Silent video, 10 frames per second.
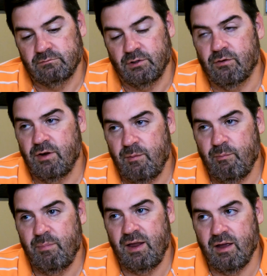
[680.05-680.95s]
They're
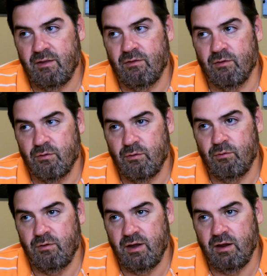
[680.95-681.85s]
creepy and they're
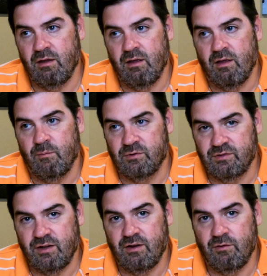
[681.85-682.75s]
kooky,
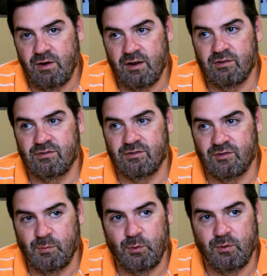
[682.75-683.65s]
mysterious
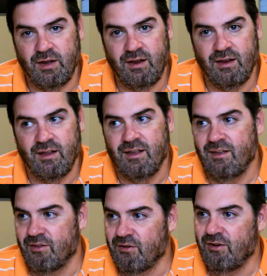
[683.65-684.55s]
and spooky.
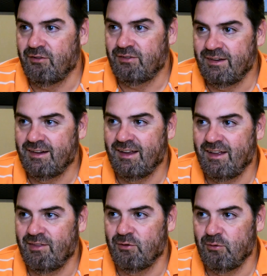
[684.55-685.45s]
They're all
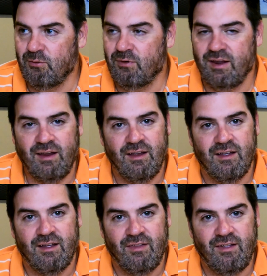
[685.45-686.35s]
together ooky.
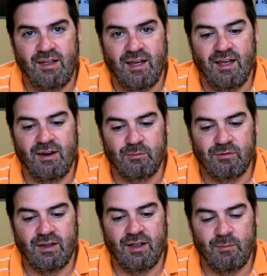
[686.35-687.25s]
The
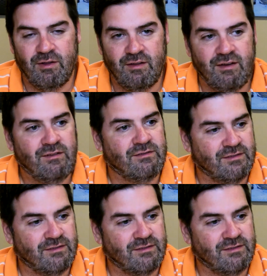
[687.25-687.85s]
Addams Family.